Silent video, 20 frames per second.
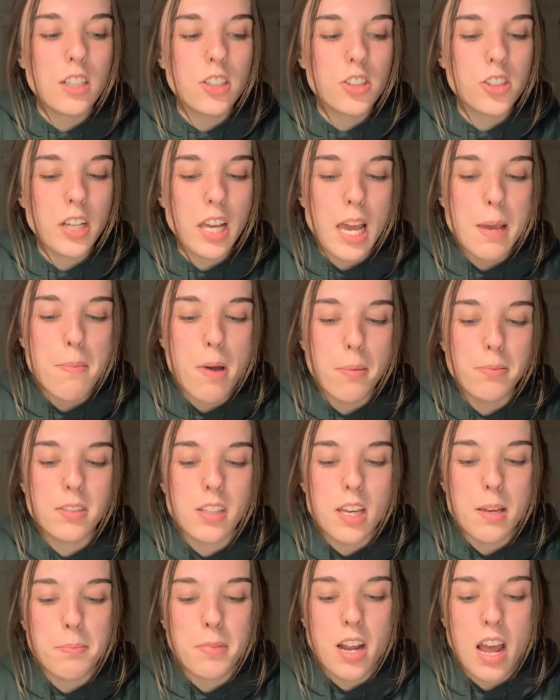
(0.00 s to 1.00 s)
She came up
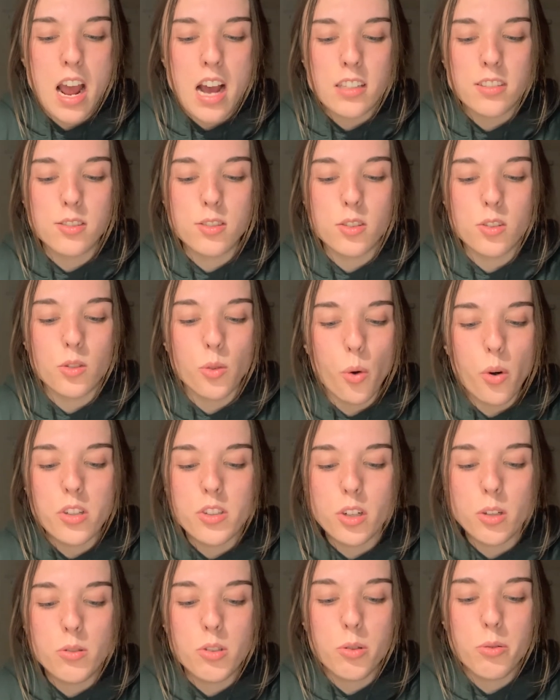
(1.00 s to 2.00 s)
to him and asked,
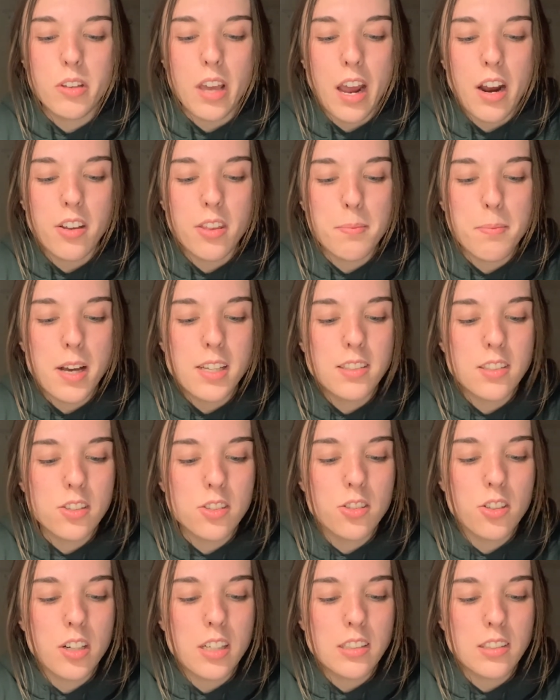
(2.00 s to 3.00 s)
Lord, don't you care that my
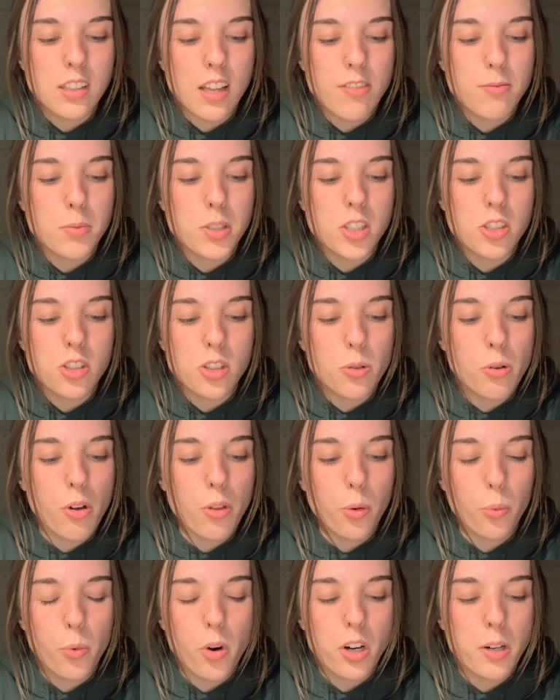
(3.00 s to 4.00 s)
sister has left me to do
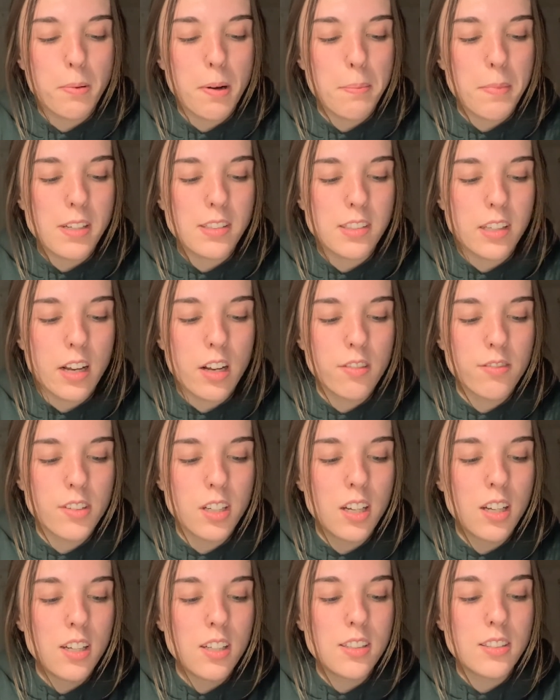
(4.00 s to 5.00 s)
all the work by myself?
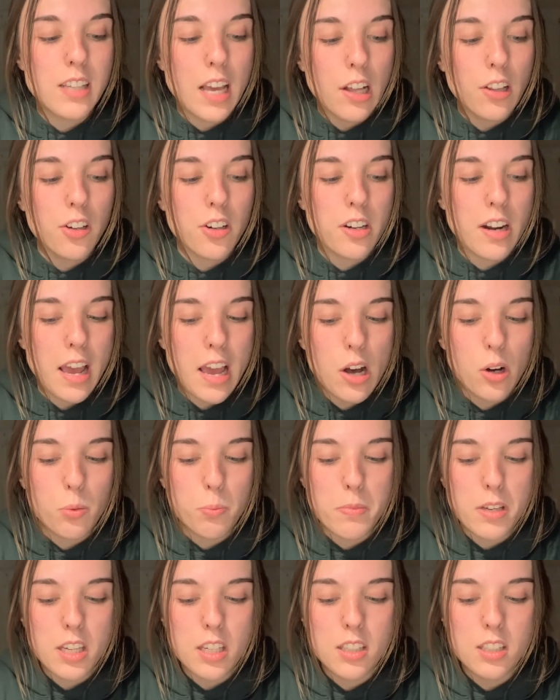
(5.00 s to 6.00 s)
Tell her to help
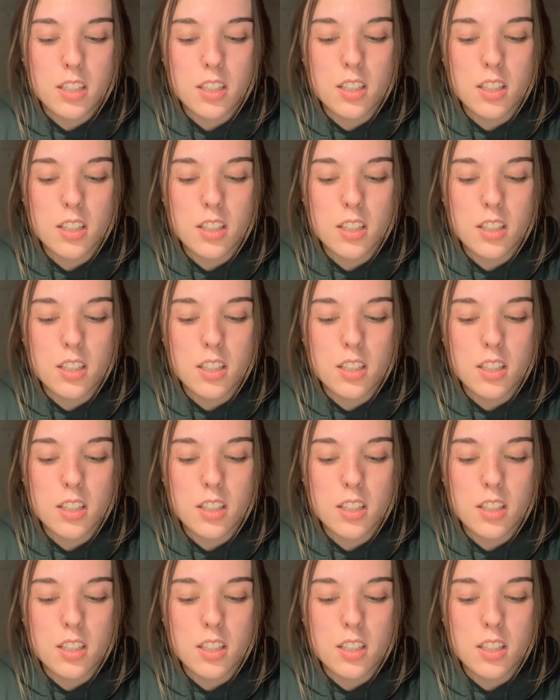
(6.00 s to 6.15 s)
me.